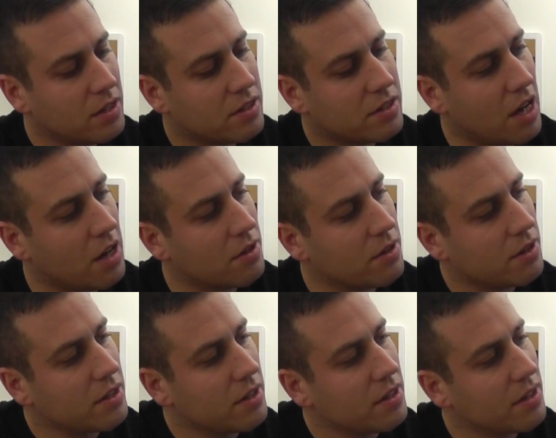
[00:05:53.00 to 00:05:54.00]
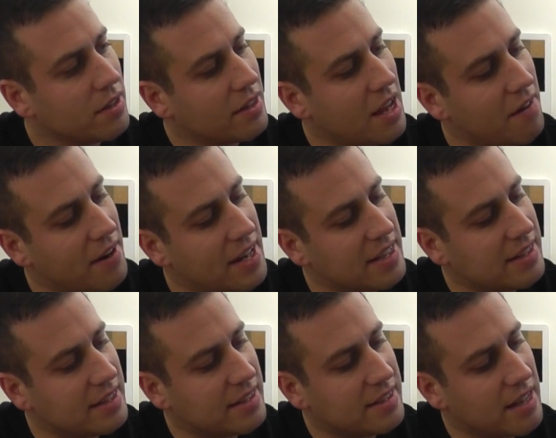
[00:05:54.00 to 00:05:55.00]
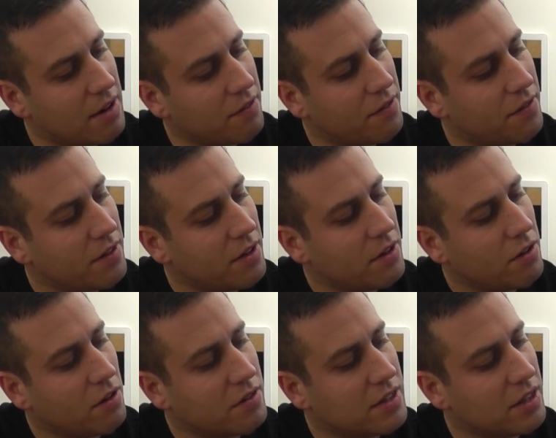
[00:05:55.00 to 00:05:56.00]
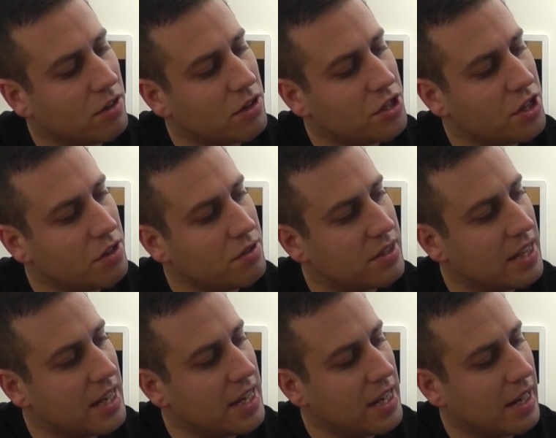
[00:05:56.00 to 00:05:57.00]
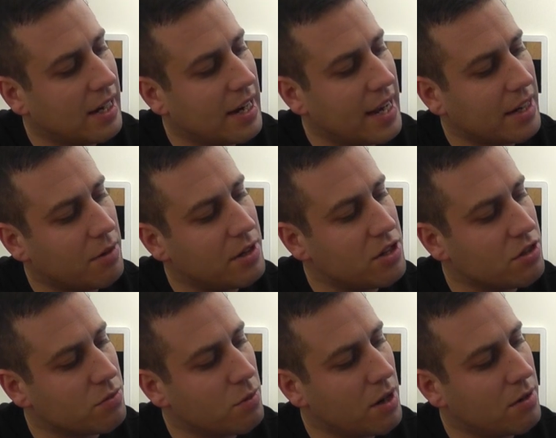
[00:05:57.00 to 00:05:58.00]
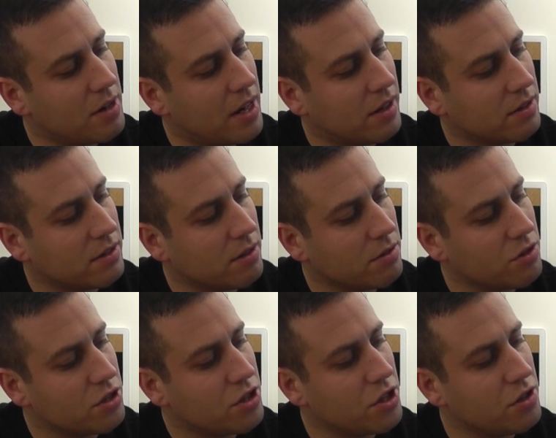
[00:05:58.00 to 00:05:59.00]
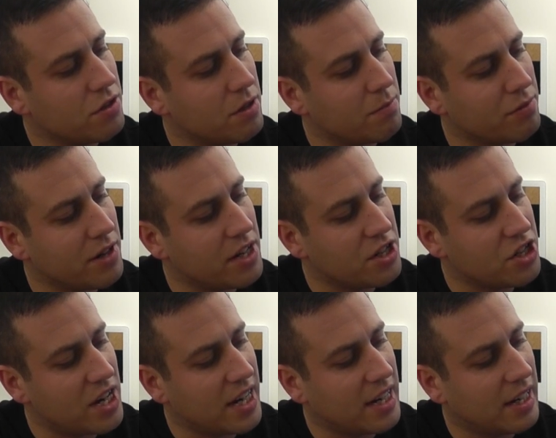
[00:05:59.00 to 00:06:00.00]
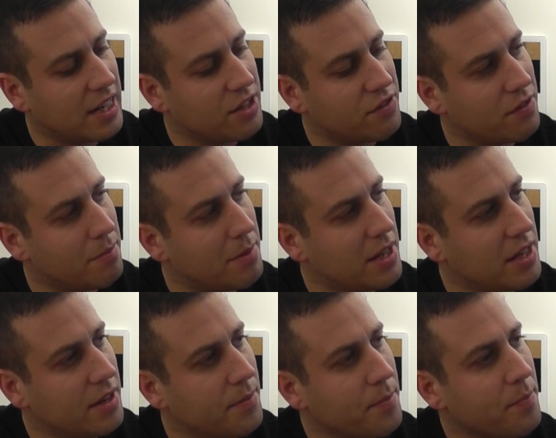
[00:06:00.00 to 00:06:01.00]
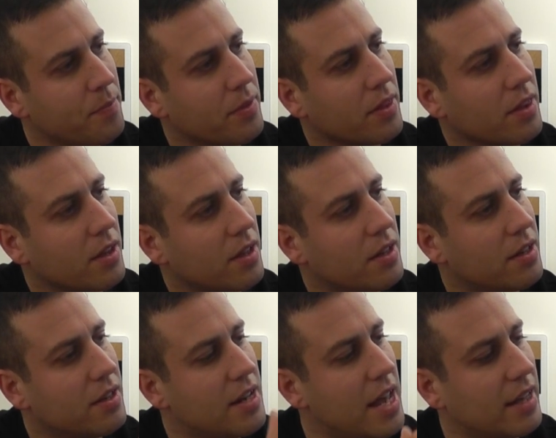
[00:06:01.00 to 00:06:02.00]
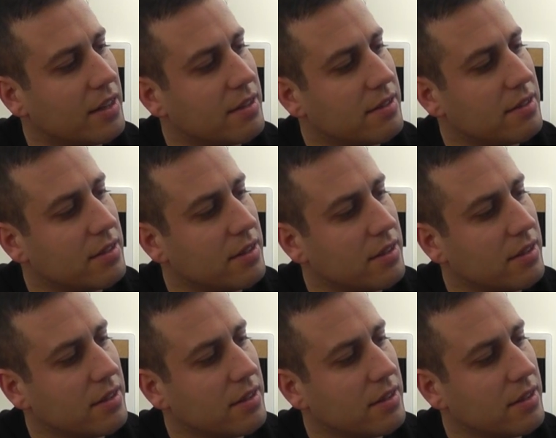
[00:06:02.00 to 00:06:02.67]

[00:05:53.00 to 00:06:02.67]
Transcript: So, there it is itself. Obviously got to choose the language as well now, so I'll just choose British English for me. Next.